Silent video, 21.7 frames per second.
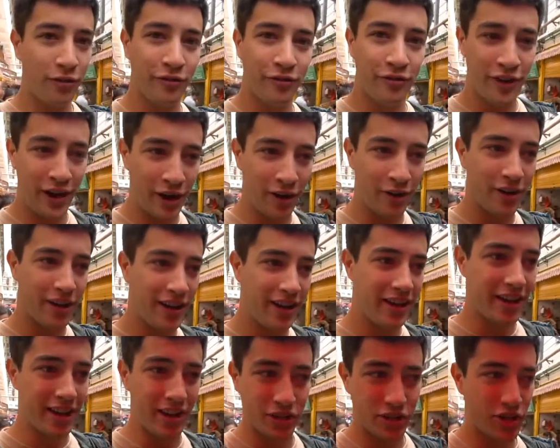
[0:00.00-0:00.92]

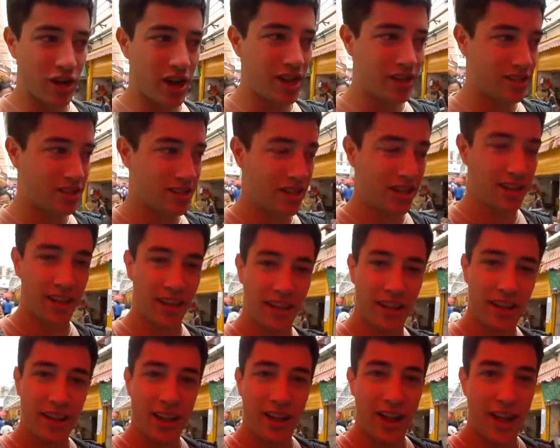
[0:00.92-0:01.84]
very
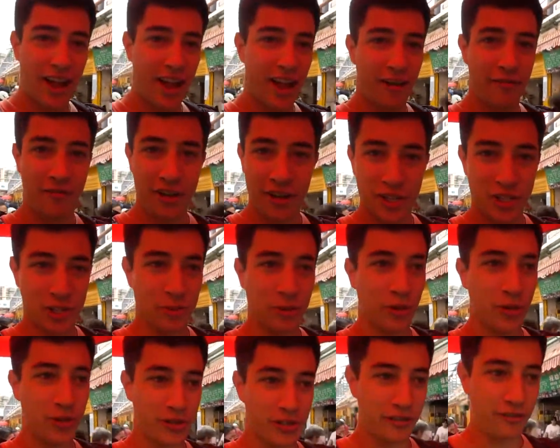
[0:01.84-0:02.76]
interesting
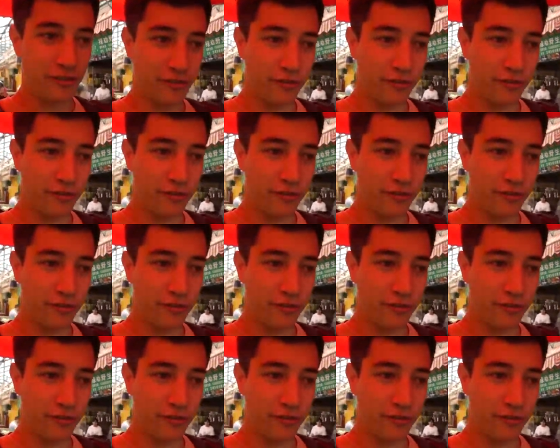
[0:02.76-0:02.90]
vegetables and